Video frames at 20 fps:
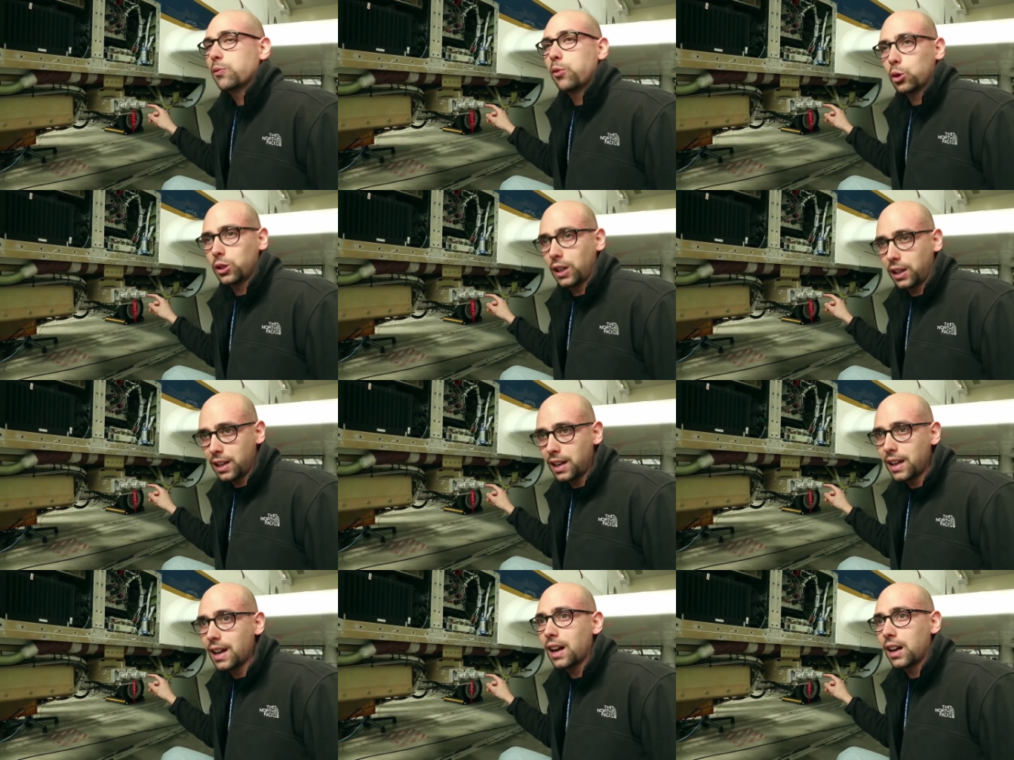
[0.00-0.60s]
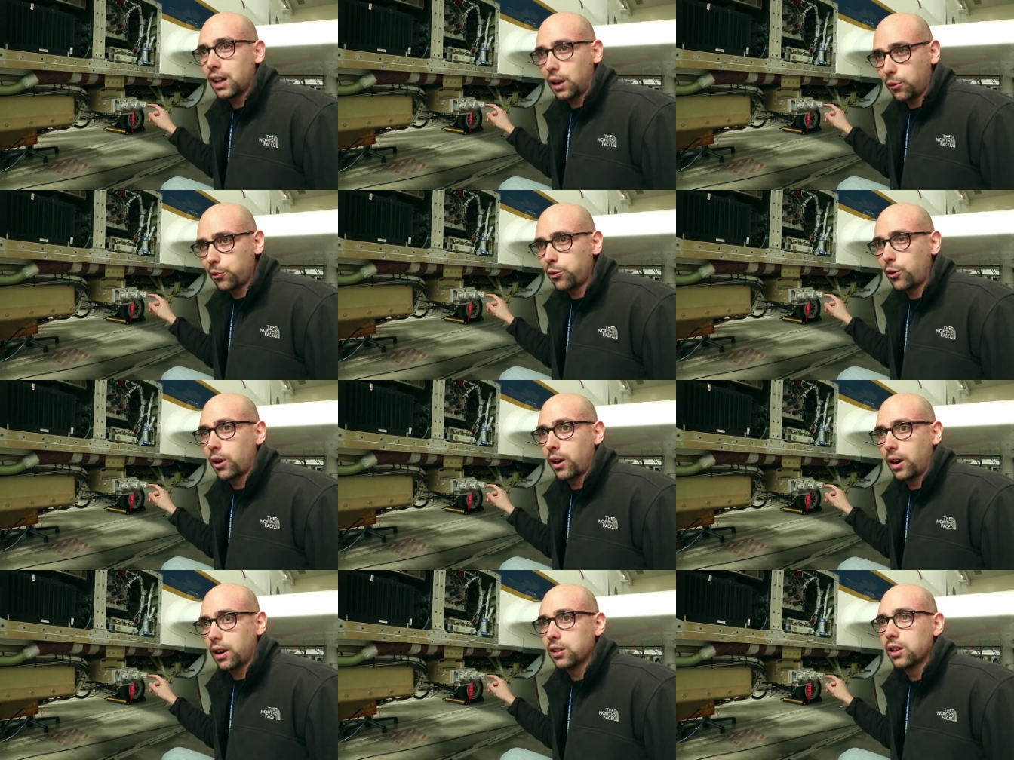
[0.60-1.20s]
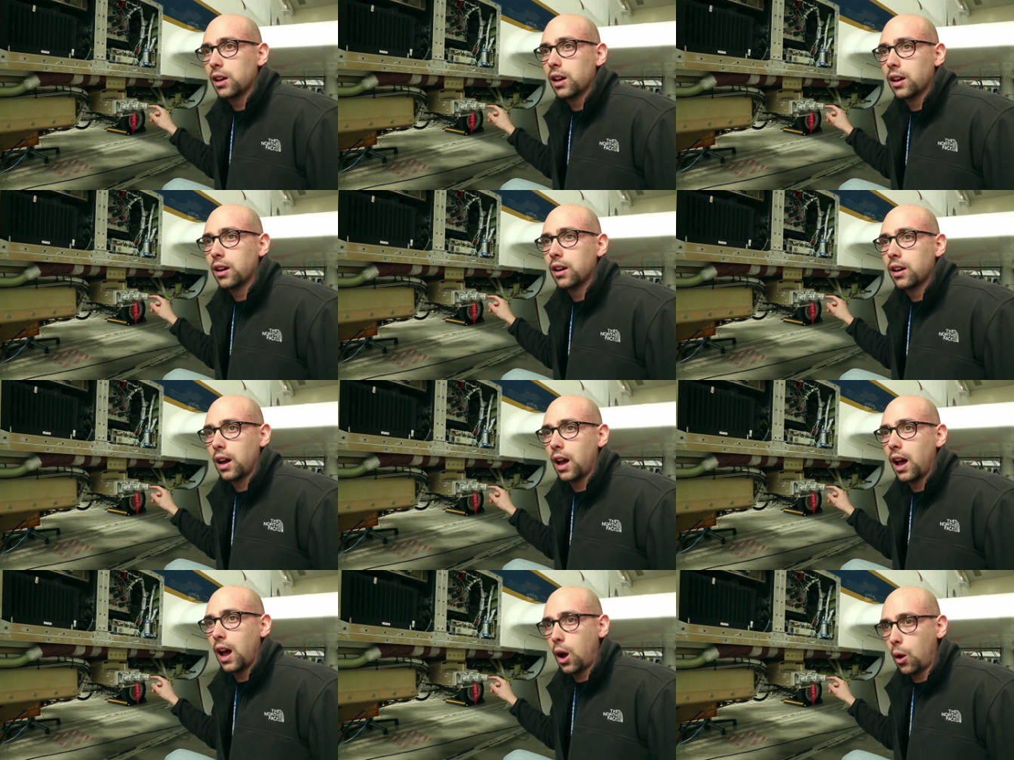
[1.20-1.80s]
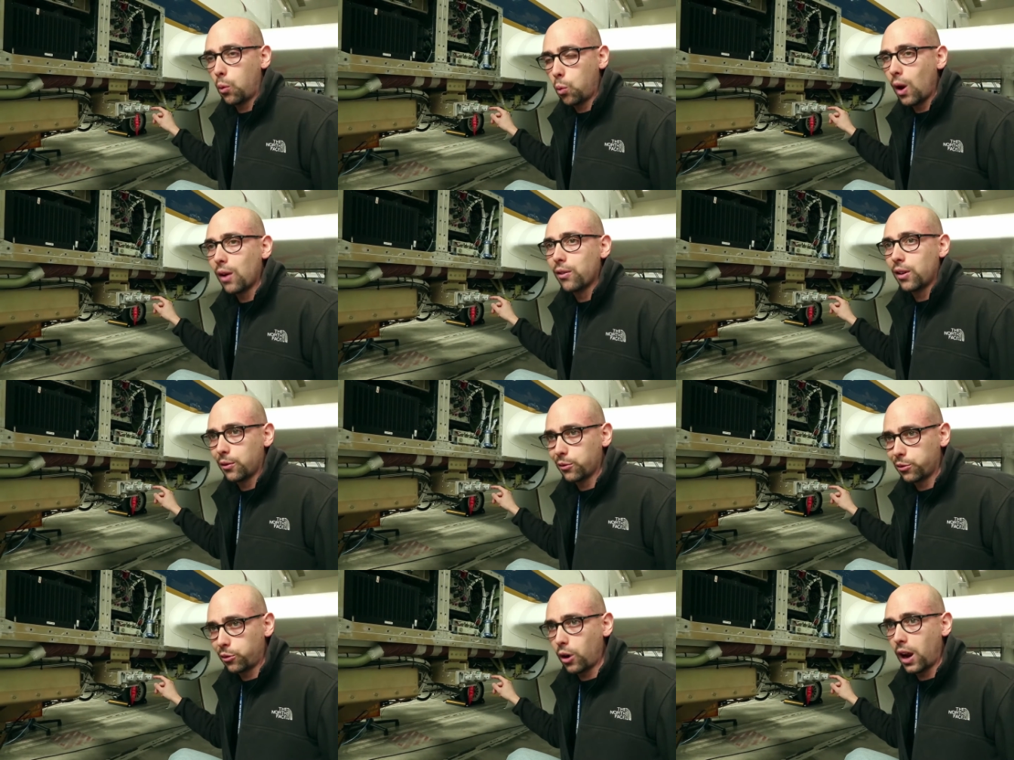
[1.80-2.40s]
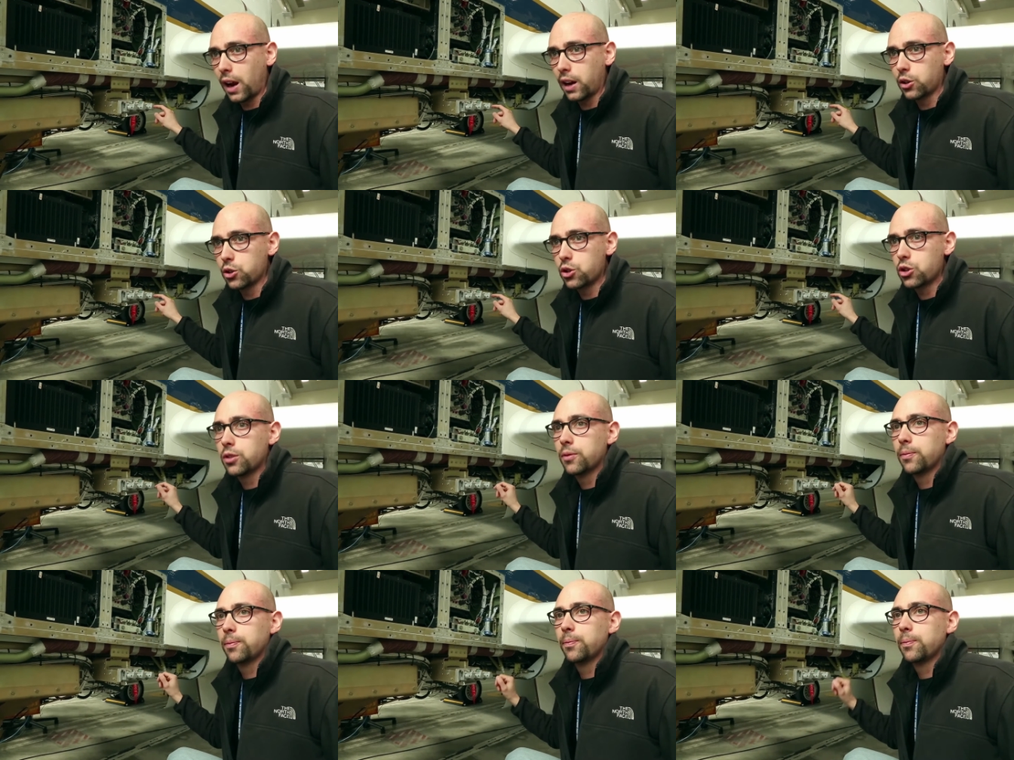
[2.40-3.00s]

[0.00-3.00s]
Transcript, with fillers: for the near-infrared uh, wavelength range.